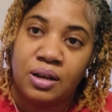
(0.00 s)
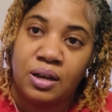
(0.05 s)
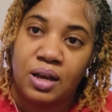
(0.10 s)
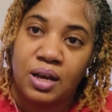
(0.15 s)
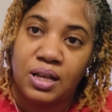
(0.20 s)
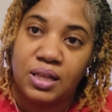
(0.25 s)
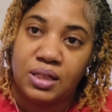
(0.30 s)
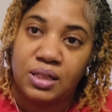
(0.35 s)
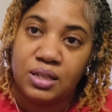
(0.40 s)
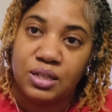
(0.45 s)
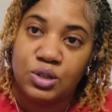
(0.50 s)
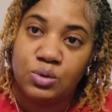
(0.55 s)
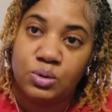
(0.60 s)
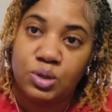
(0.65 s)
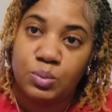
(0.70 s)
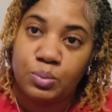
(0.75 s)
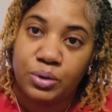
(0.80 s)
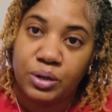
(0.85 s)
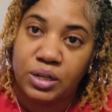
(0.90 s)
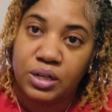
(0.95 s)
And this
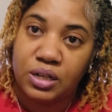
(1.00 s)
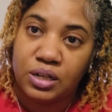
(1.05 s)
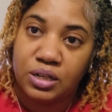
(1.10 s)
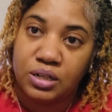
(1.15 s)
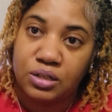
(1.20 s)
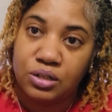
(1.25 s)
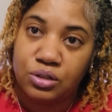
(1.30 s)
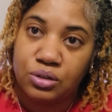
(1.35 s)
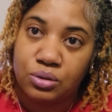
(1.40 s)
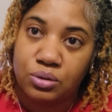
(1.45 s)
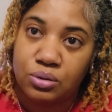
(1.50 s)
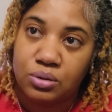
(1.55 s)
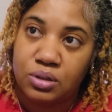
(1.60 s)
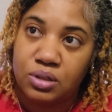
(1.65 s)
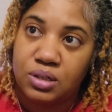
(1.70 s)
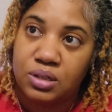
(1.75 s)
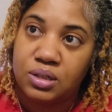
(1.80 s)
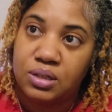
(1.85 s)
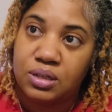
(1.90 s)
was pretty good too. This